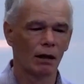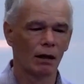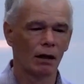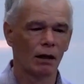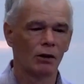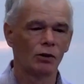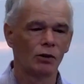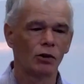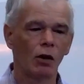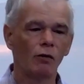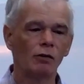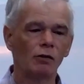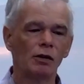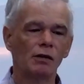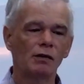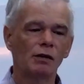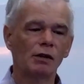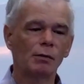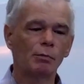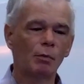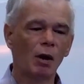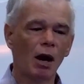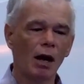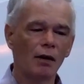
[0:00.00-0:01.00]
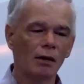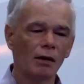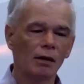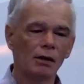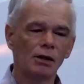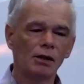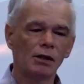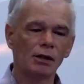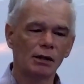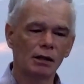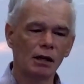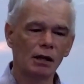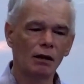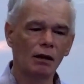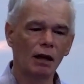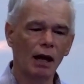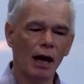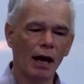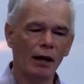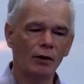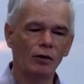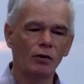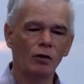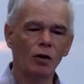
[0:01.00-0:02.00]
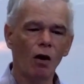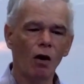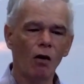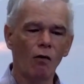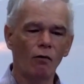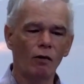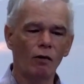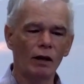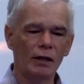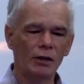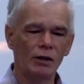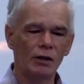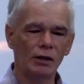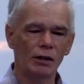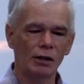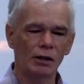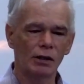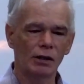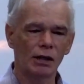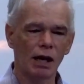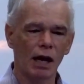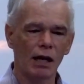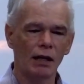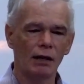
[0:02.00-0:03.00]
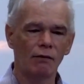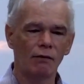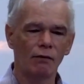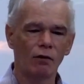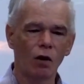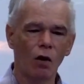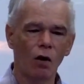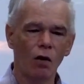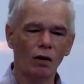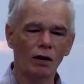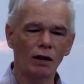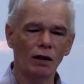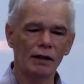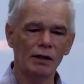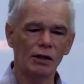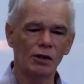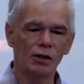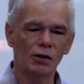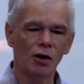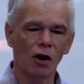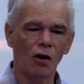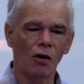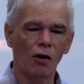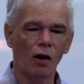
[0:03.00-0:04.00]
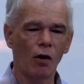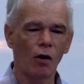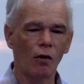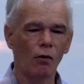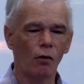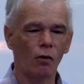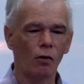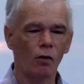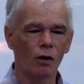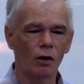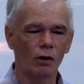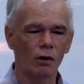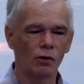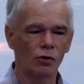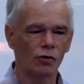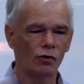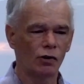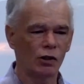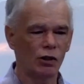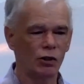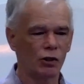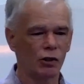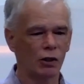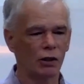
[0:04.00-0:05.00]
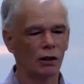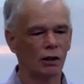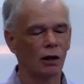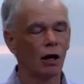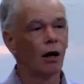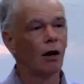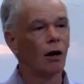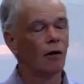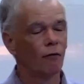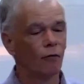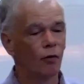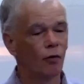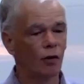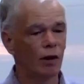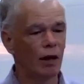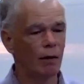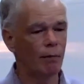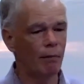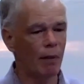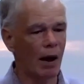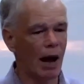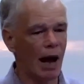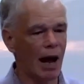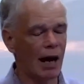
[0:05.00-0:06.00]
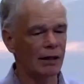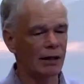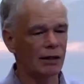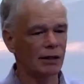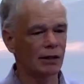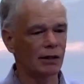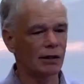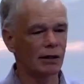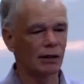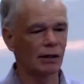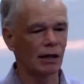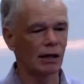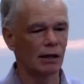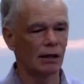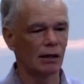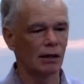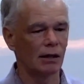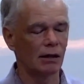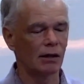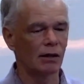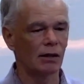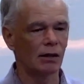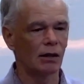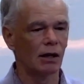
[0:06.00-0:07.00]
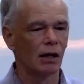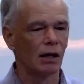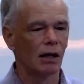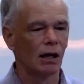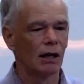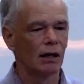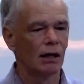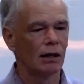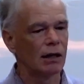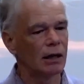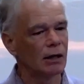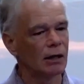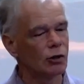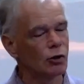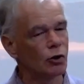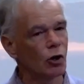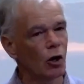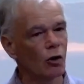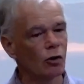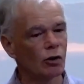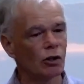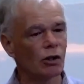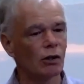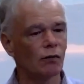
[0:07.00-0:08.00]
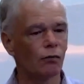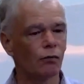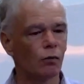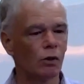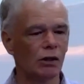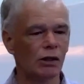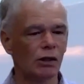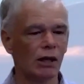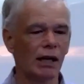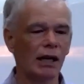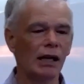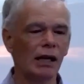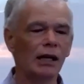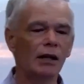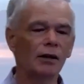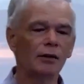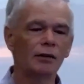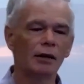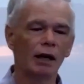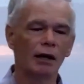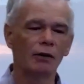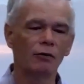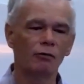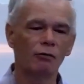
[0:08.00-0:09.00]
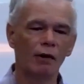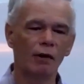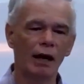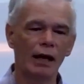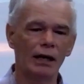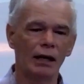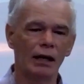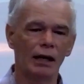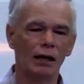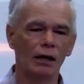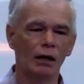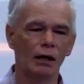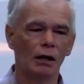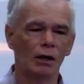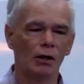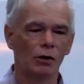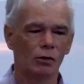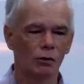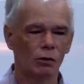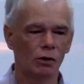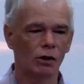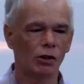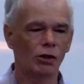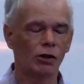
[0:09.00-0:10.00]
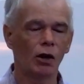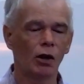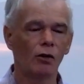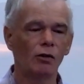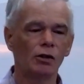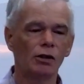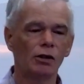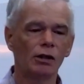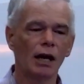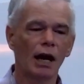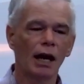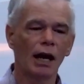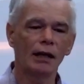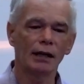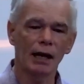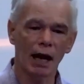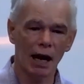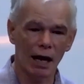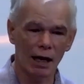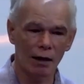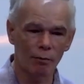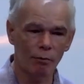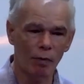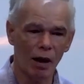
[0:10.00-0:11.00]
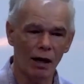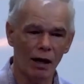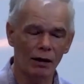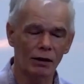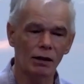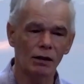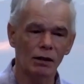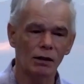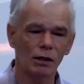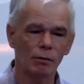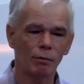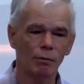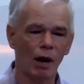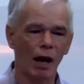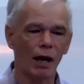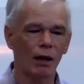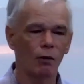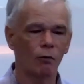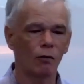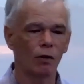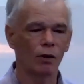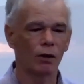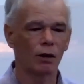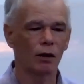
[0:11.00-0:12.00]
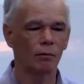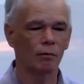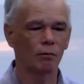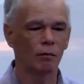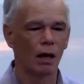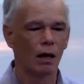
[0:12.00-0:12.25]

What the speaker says: Joseph's brothers still had not reached a state of godly sorrow or contrition for their past sins, yet Joseph was eager and ready to associate and participate with them,